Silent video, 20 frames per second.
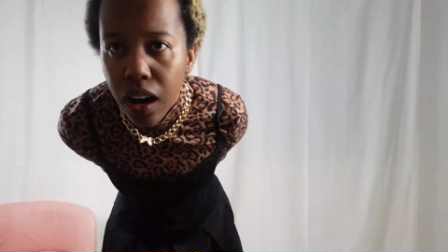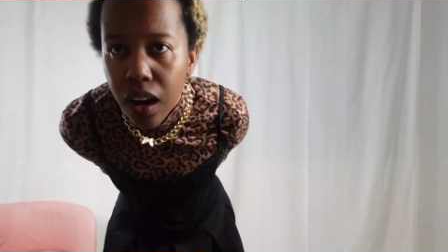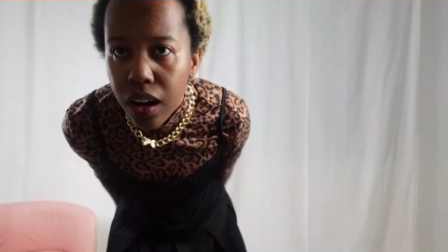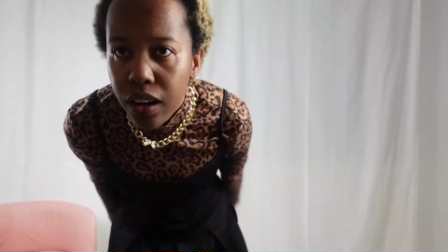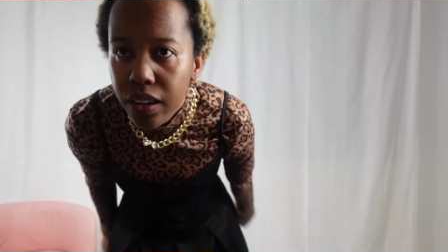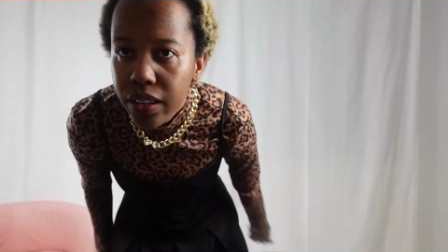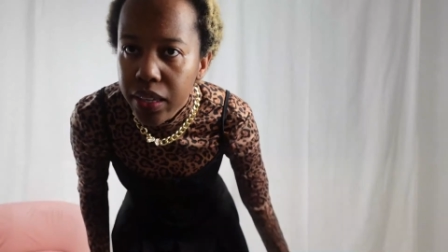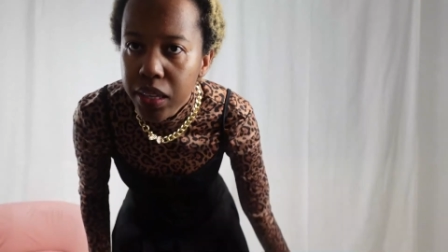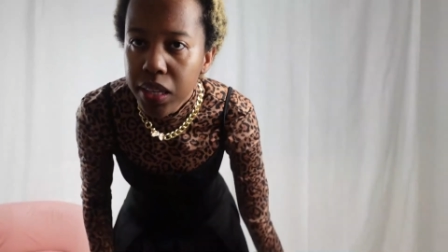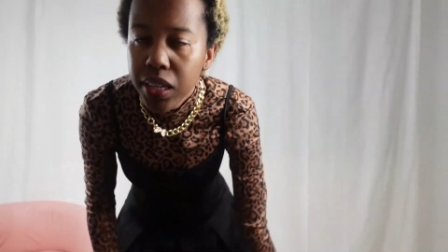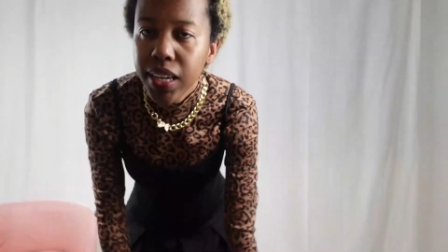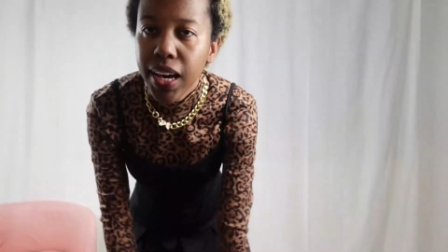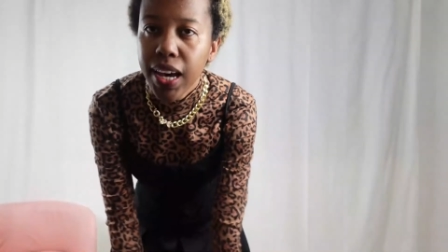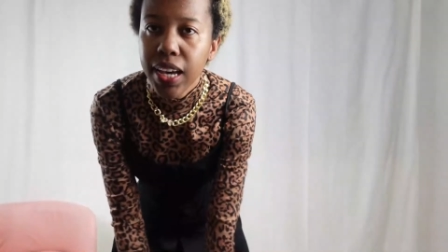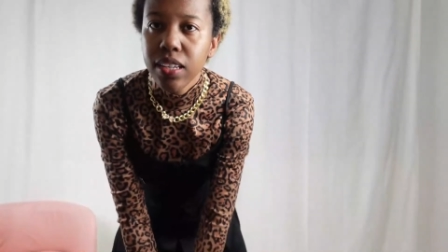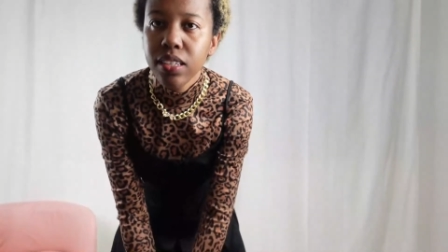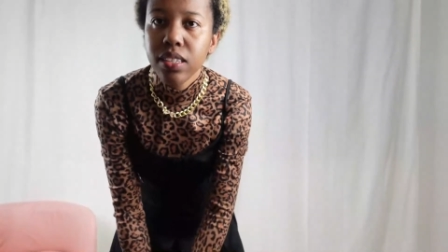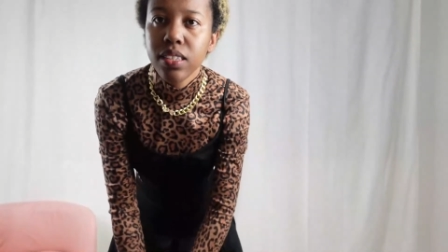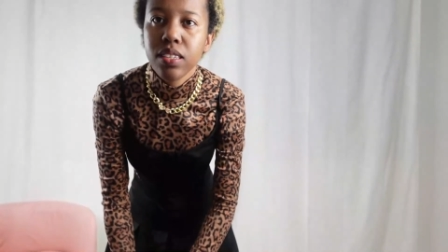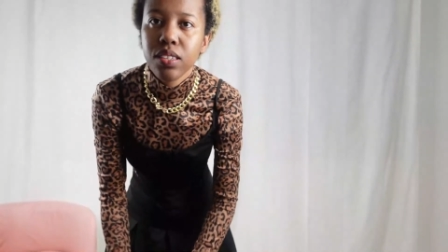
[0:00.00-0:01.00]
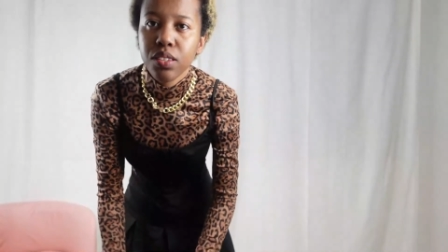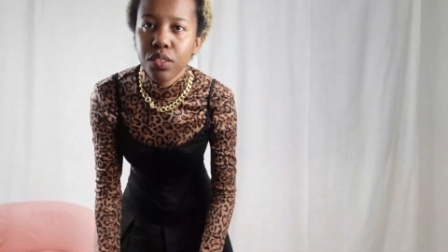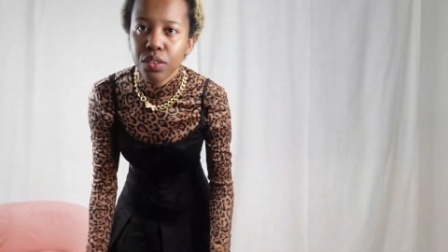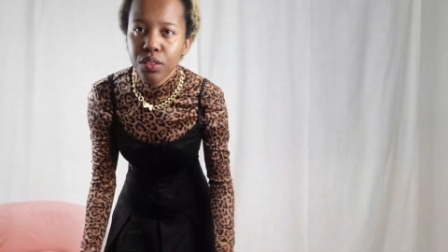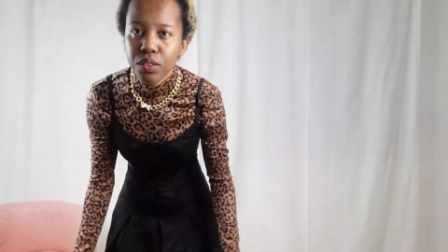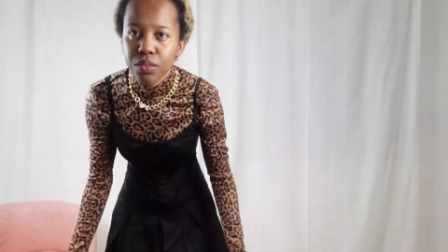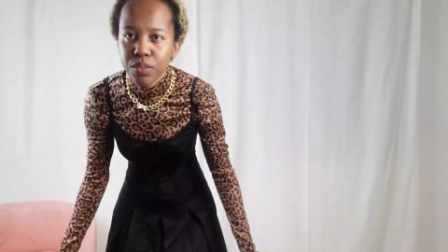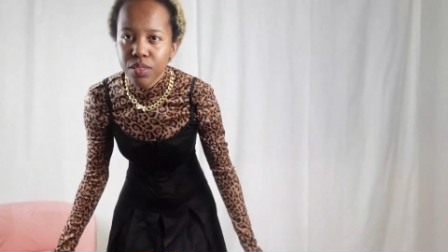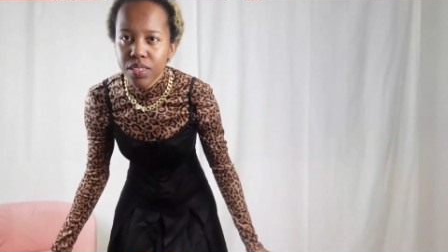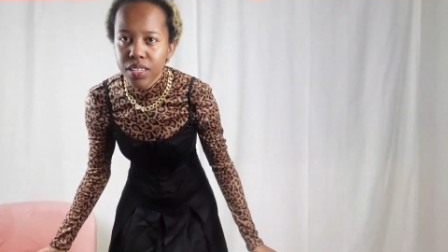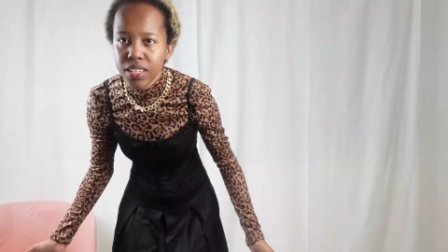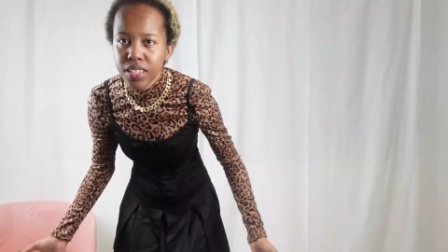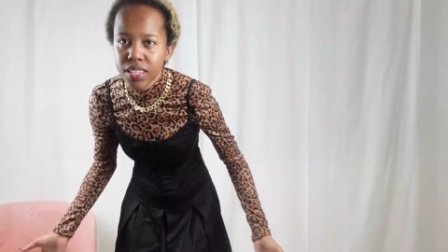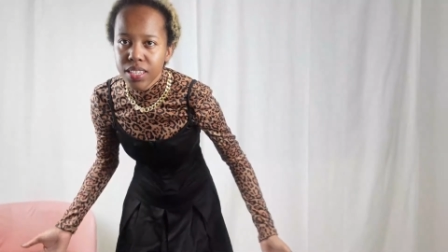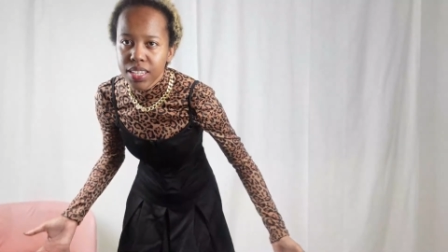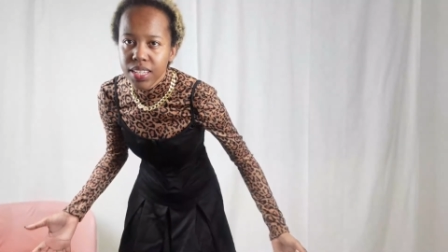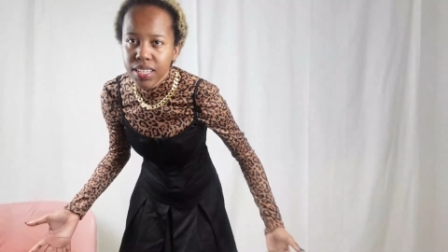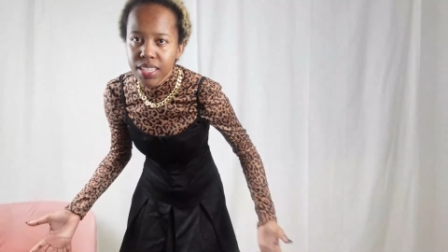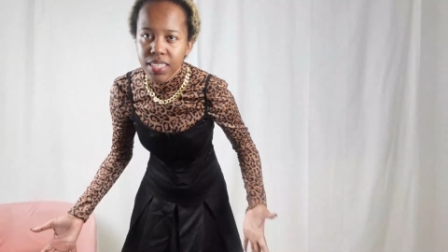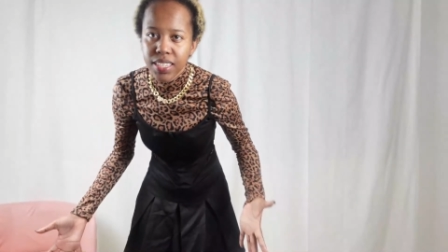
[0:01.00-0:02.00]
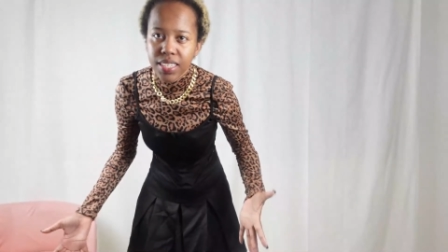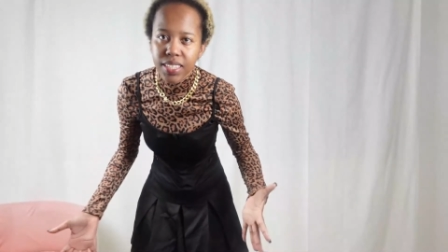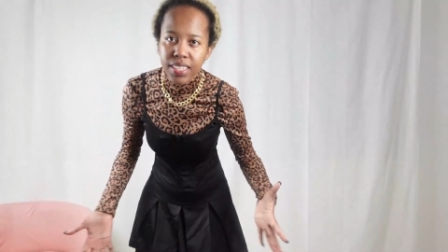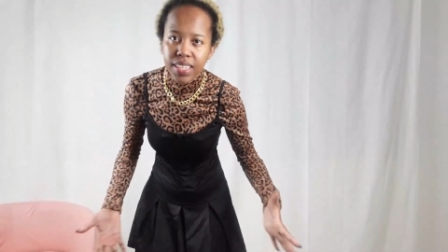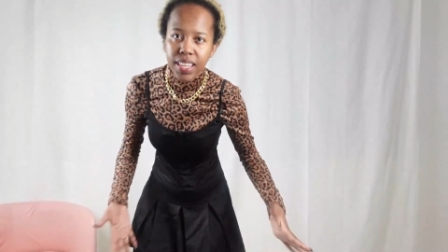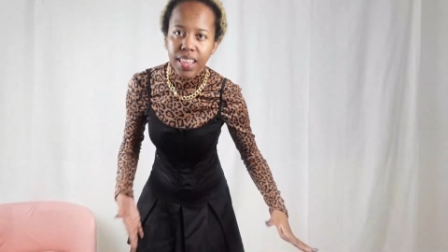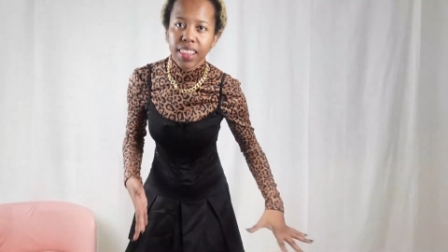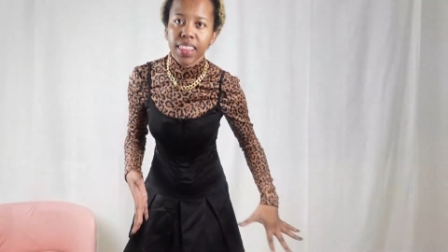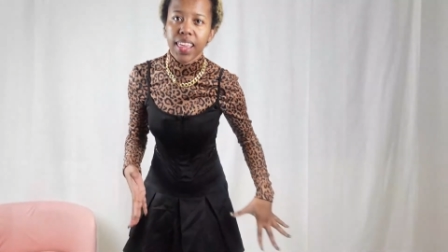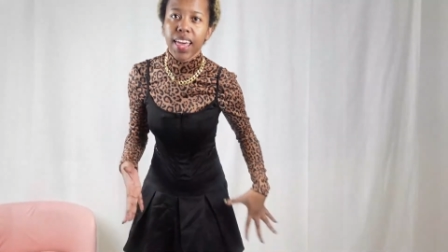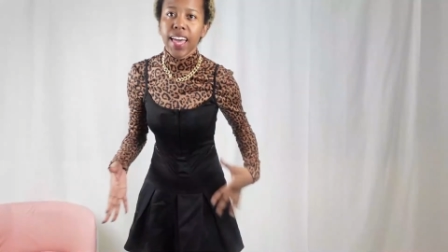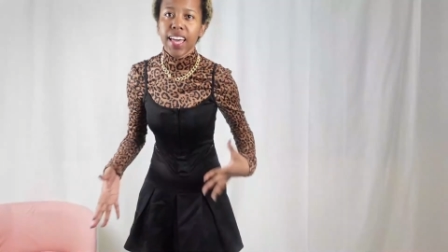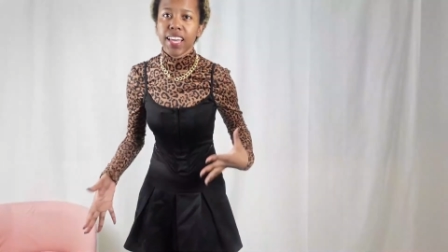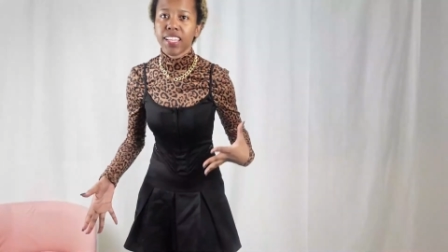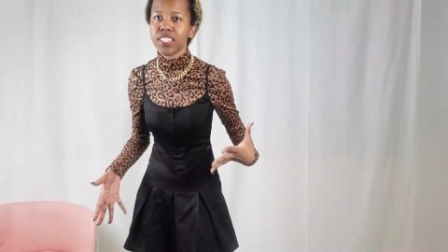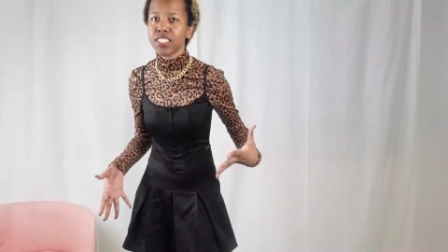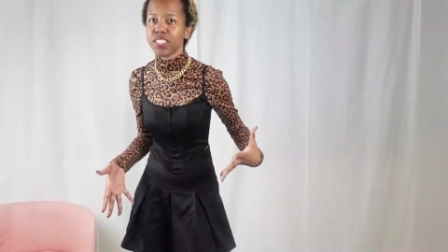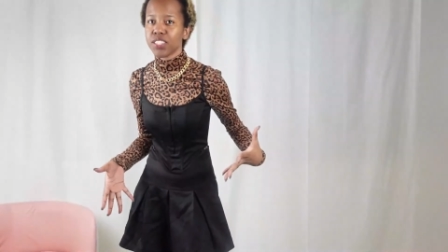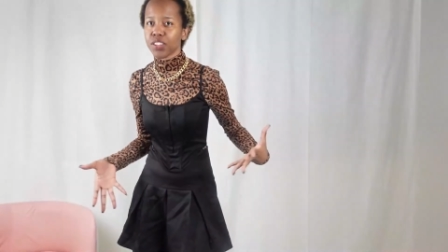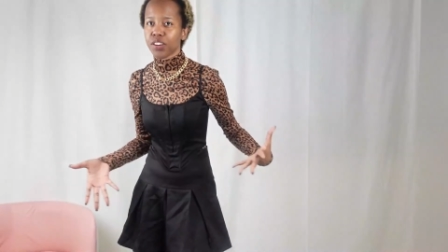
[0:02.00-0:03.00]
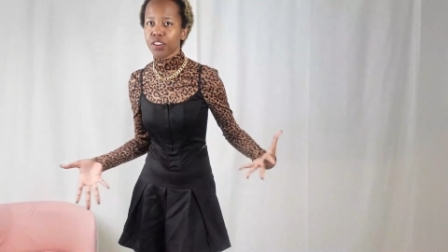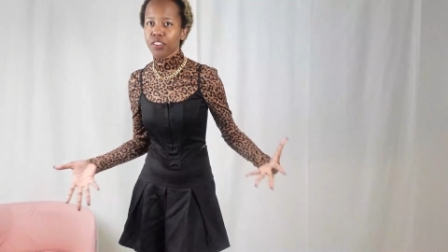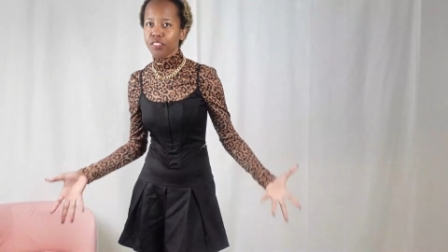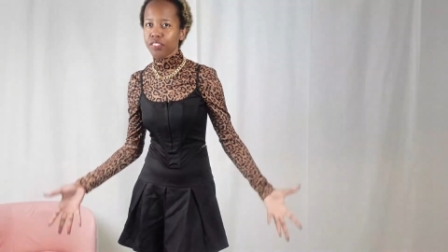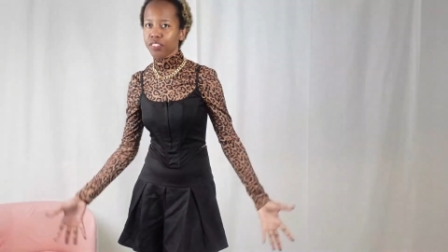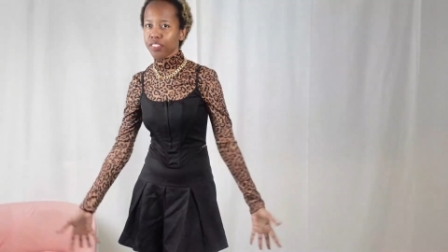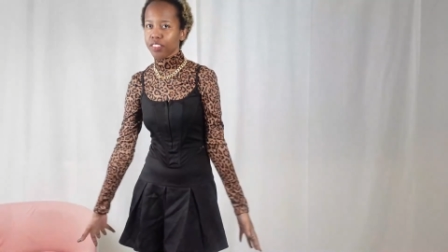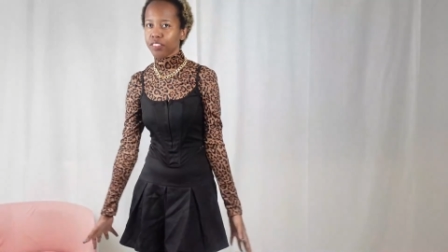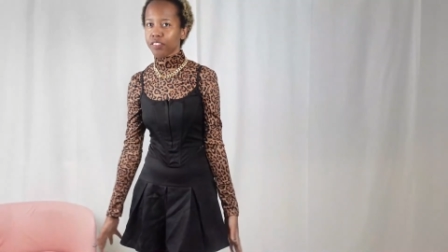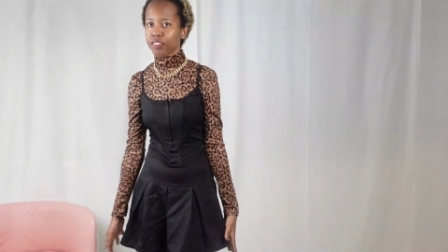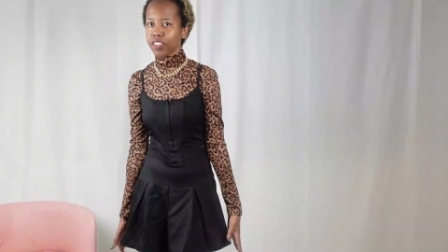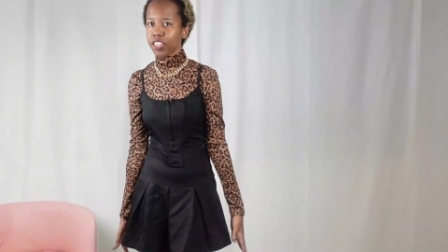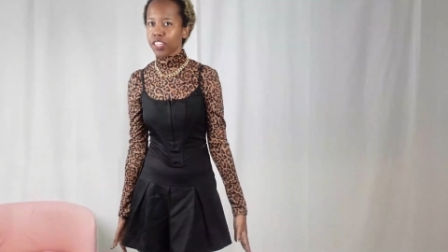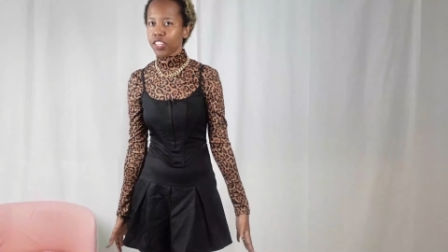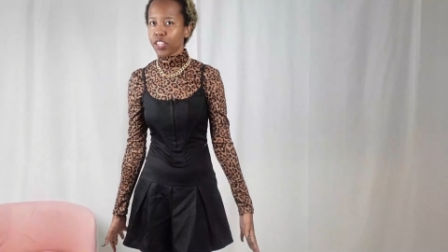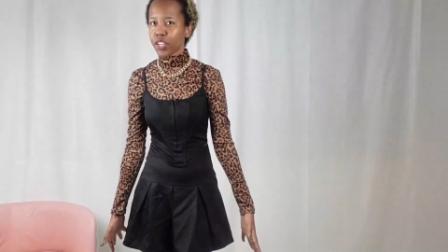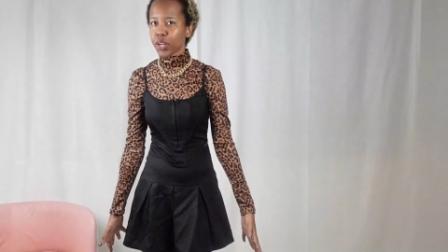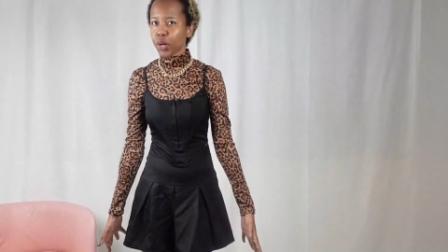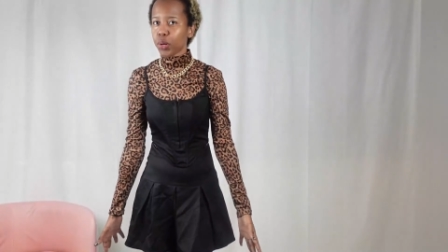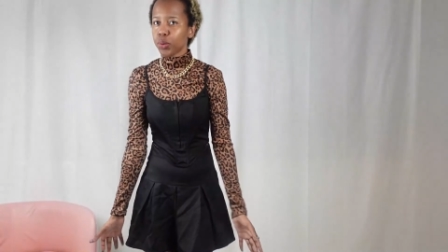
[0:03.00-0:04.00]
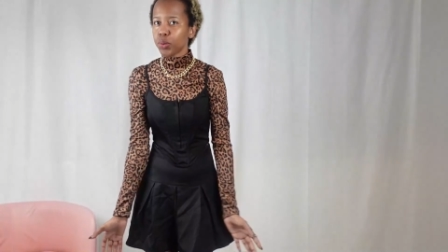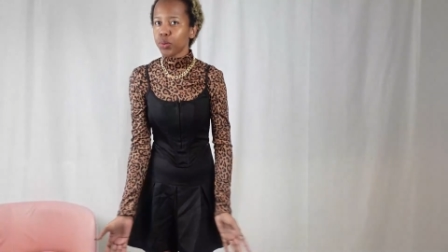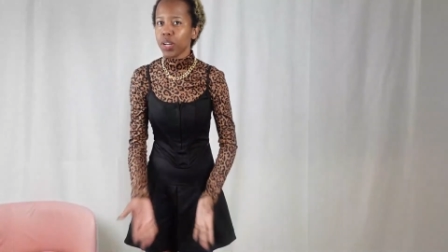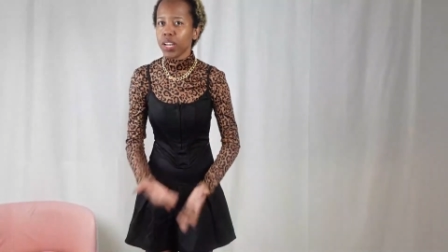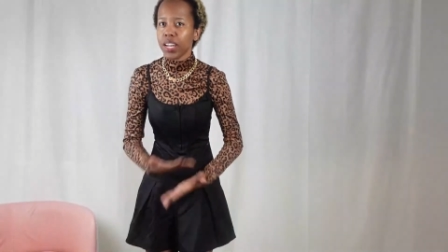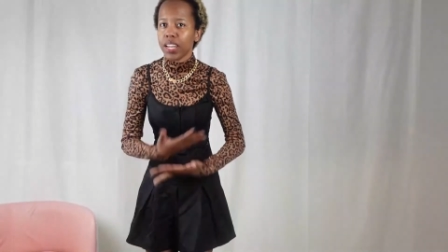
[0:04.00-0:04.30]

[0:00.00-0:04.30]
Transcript: Okay guys, so this is the end of the video.